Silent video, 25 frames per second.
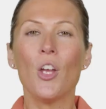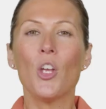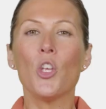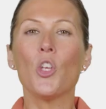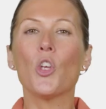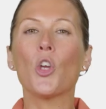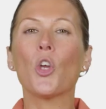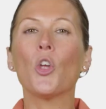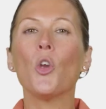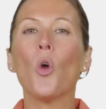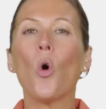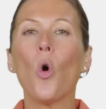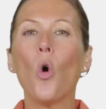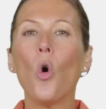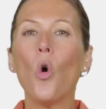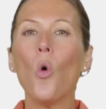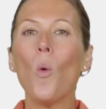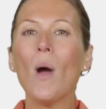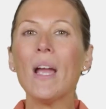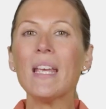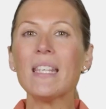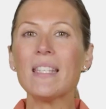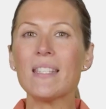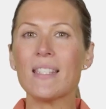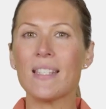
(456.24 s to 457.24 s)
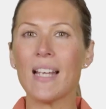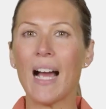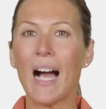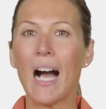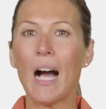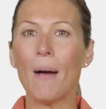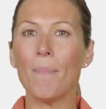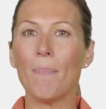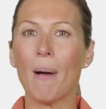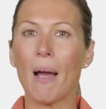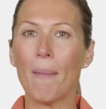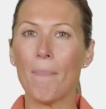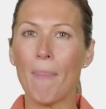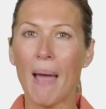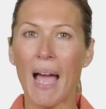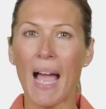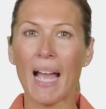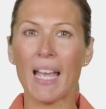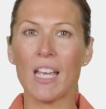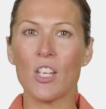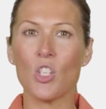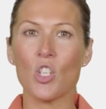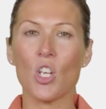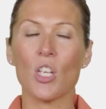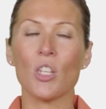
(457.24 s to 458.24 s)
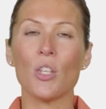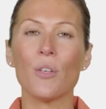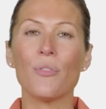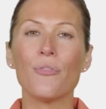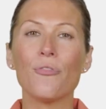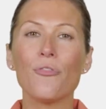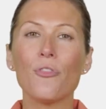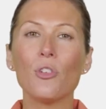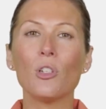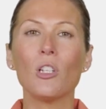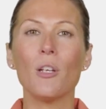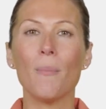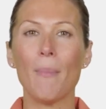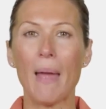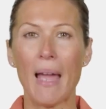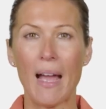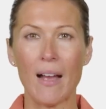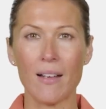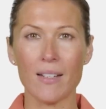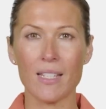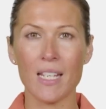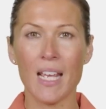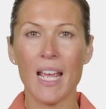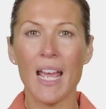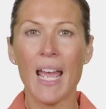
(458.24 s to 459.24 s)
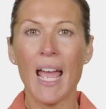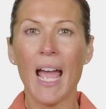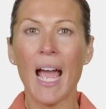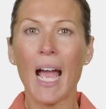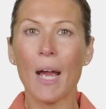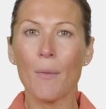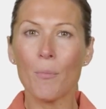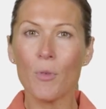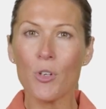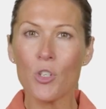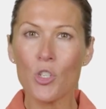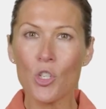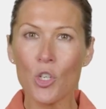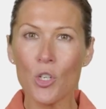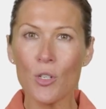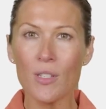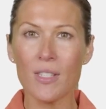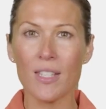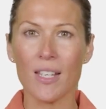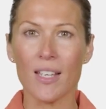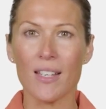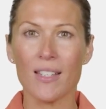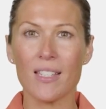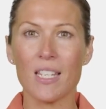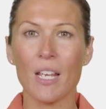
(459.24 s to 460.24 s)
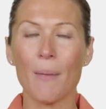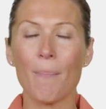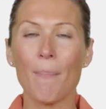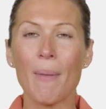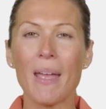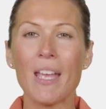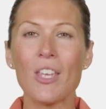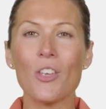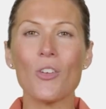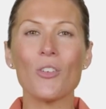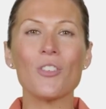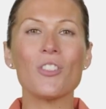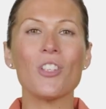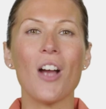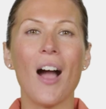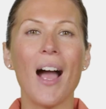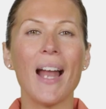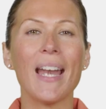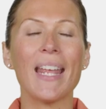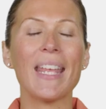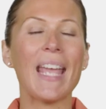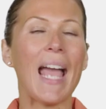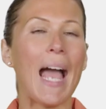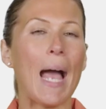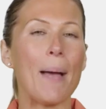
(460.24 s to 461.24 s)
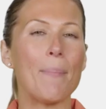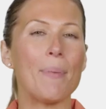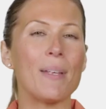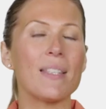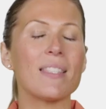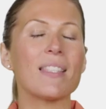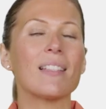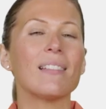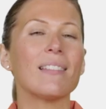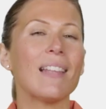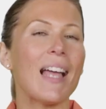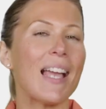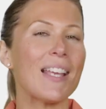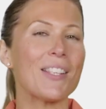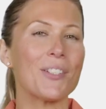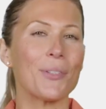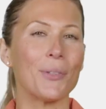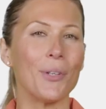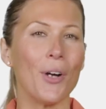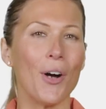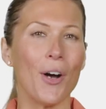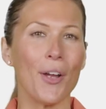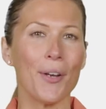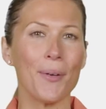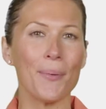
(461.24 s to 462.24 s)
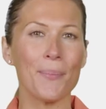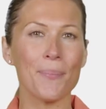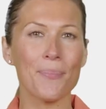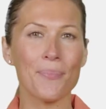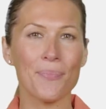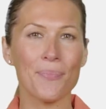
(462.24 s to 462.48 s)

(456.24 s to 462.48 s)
You can always start by packaging the full amount and reduce it to meet your dining habits later on.